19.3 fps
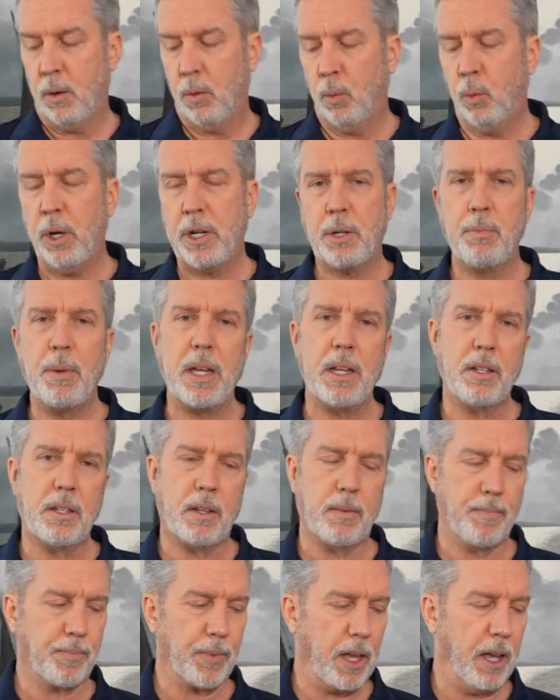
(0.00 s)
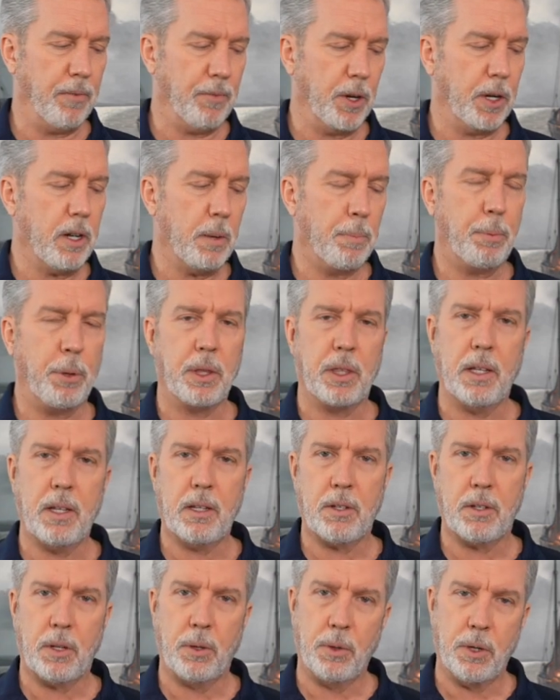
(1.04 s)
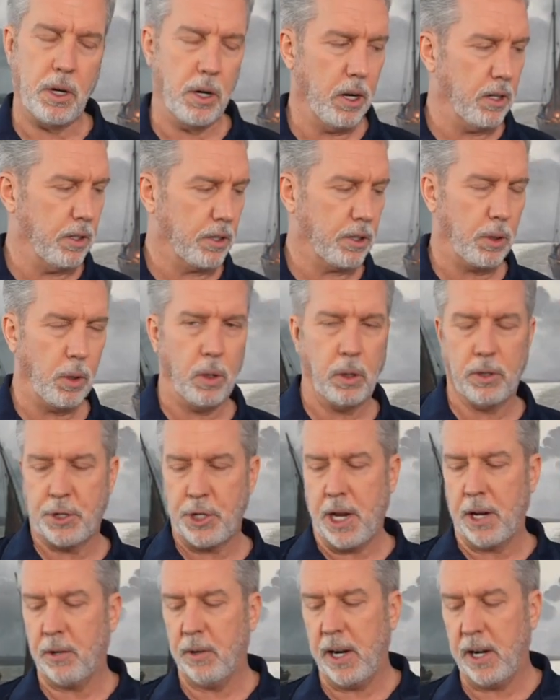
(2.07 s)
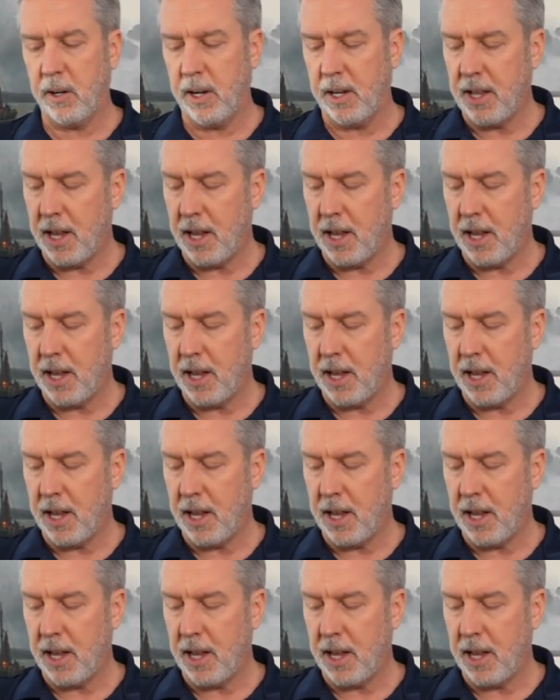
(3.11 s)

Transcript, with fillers: which means if you're gonna put this to your solar generator,